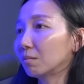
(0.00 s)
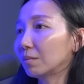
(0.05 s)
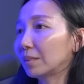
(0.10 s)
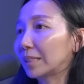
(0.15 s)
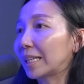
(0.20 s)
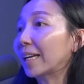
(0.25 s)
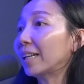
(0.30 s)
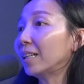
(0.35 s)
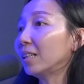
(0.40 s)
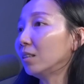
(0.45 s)

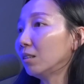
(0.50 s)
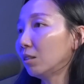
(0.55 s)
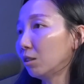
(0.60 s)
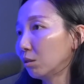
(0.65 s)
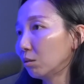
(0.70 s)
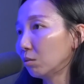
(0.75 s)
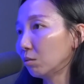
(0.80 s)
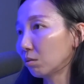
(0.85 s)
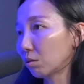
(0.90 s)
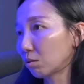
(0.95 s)
getting
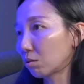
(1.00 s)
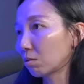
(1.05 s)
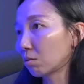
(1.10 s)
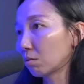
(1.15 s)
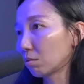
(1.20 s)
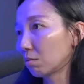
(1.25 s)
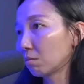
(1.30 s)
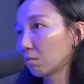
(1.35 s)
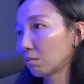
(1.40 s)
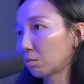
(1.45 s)
used
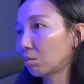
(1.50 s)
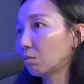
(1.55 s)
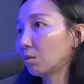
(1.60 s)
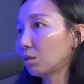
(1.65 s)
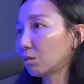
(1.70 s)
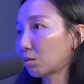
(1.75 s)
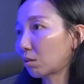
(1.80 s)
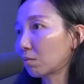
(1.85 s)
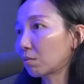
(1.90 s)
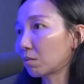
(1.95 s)
to
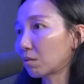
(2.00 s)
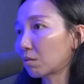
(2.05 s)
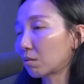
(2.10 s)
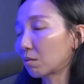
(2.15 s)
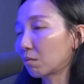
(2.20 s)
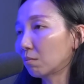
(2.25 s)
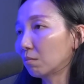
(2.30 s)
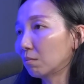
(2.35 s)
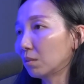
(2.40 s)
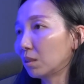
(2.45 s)
this sort of
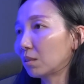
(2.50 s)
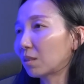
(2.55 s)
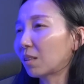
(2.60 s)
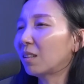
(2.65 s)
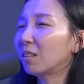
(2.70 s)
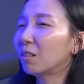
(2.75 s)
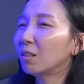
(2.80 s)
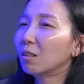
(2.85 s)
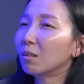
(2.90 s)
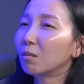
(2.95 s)
system. Yep. It's
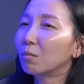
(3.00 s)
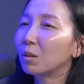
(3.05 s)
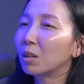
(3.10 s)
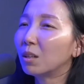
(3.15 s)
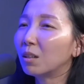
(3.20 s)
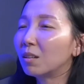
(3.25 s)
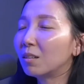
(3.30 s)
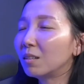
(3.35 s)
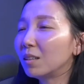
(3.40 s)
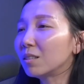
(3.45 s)
like,
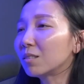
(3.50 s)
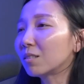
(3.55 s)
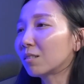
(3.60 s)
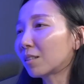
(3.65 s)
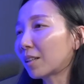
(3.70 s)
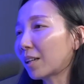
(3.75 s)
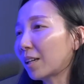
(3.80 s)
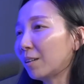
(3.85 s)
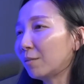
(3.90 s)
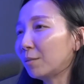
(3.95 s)
well, it's
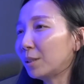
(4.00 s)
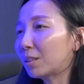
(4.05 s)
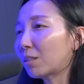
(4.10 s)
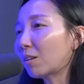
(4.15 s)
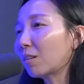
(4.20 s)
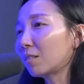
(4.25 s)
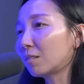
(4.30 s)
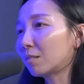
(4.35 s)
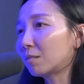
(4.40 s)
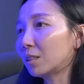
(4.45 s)
okay, we
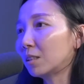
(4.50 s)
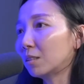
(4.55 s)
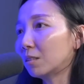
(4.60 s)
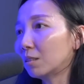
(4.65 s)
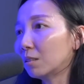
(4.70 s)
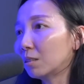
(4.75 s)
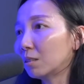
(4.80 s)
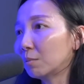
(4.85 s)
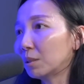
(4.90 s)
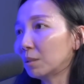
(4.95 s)
tolerate a
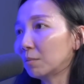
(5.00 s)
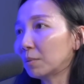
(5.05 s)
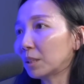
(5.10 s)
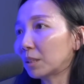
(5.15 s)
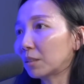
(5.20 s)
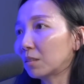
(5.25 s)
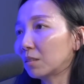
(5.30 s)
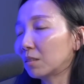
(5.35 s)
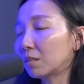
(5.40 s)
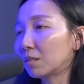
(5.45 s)
little bit
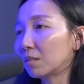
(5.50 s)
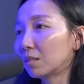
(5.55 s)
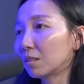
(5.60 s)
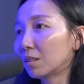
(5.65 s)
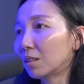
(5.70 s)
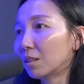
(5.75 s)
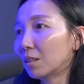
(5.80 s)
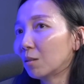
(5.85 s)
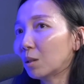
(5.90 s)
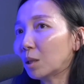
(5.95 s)
because
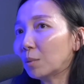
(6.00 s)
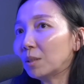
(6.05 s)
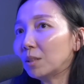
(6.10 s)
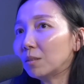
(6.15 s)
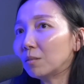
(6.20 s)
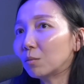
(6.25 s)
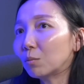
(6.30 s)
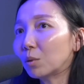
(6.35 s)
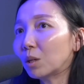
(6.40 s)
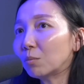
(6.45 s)
I
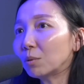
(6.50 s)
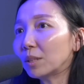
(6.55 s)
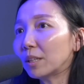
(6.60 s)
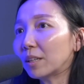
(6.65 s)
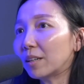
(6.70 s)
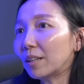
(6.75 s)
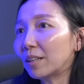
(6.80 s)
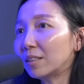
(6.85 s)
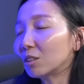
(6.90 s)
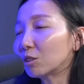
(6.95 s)
mean, what we
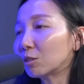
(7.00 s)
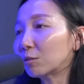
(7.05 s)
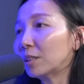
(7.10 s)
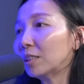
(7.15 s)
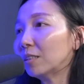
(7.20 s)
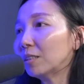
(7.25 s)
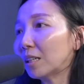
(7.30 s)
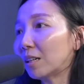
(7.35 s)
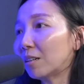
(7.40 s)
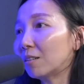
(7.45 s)
are
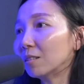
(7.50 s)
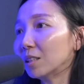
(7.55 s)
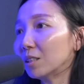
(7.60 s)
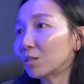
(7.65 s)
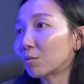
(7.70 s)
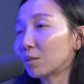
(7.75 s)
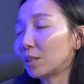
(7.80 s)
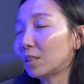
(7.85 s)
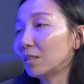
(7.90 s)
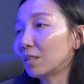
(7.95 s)
entering now
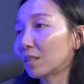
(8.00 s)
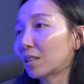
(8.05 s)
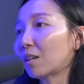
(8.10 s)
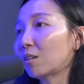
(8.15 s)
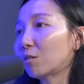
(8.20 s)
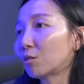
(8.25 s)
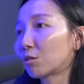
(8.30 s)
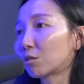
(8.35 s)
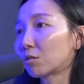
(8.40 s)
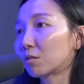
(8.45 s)
is really the
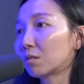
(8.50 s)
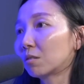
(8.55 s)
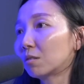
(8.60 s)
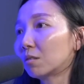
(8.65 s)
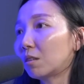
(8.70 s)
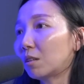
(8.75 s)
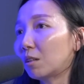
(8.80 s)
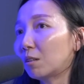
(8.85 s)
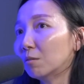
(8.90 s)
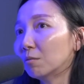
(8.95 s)
cultural
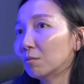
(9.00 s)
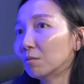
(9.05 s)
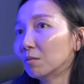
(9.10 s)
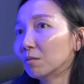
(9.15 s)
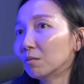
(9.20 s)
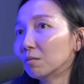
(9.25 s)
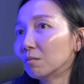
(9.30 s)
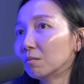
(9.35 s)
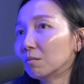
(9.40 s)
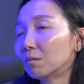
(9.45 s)
of
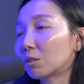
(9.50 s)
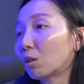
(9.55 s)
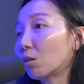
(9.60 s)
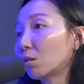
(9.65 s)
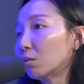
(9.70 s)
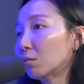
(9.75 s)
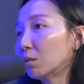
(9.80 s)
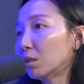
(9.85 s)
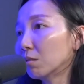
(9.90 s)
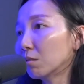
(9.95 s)

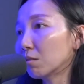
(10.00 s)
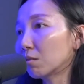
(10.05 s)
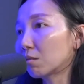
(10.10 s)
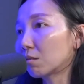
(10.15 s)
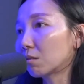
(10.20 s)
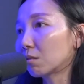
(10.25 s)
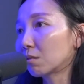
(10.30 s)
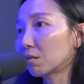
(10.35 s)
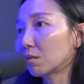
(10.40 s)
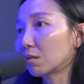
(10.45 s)
tolerance.
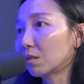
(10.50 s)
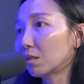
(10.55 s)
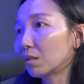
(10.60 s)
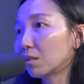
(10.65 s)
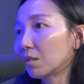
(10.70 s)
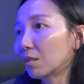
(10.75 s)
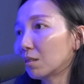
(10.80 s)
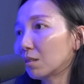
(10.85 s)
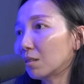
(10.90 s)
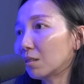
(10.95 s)
Mm.
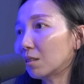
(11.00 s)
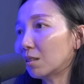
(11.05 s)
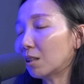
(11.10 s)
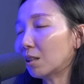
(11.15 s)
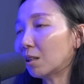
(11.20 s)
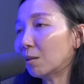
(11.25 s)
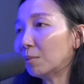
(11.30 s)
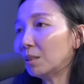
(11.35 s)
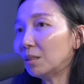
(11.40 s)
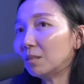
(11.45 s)

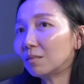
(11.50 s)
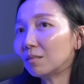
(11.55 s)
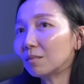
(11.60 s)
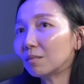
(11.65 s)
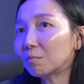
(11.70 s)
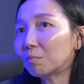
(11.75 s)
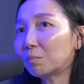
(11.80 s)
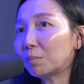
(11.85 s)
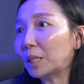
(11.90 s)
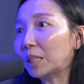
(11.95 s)
I mean,
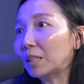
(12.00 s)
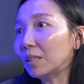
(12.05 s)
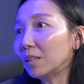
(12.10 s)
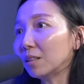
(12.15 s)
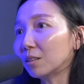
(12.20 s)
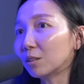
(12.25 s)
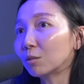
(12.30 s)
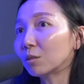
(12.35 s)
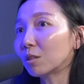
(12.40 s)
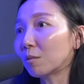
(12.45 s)
be
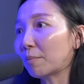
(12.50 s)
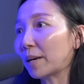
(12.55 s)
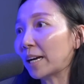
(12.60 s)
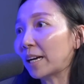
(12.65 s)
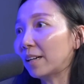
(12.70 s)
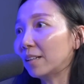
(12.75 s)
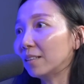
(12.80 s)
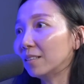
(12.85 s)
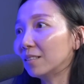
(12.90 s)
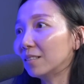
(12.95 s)
it good or
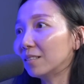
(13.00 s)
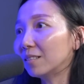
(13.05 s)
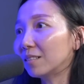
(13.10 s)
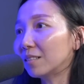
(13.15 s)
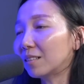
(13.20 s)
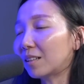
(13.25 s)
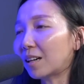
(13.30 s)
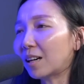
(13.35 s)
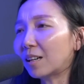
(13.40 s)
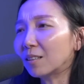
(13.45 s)
bad,
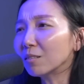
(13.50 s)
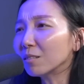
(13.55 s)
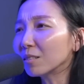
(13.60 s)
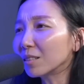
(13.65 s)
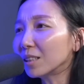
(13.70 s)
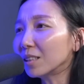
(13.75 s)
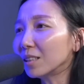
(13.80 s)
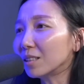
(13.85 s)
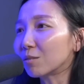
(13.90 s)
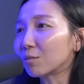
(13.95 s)
I don't
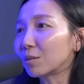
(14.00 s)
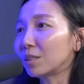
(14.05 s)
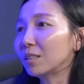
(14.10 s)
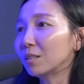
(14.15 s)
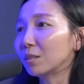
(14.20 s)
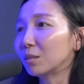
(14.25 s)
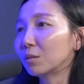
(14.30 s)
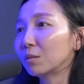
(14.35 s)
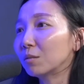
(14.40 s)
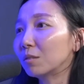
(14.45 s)
think it's really a
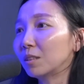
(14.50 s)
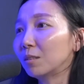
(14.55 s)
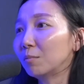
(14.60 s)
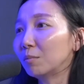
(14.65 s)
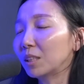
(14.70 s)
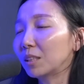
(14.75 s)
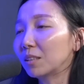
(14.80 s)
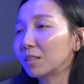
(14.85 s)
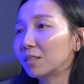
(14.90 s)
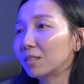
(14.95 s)
good thing
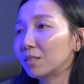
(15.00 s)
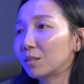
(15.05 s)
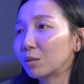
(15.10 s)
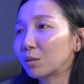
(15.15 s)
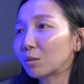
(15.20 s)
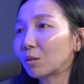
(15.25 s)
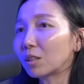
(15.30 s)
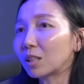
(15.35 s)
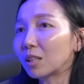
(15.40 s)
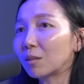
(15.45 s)
because you're
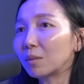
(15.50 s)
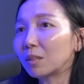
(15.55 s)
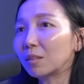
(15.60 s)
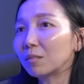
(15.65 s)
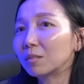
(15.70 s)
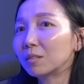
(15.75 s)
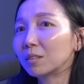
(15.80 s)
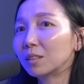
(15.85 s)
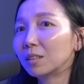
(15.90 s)
talking about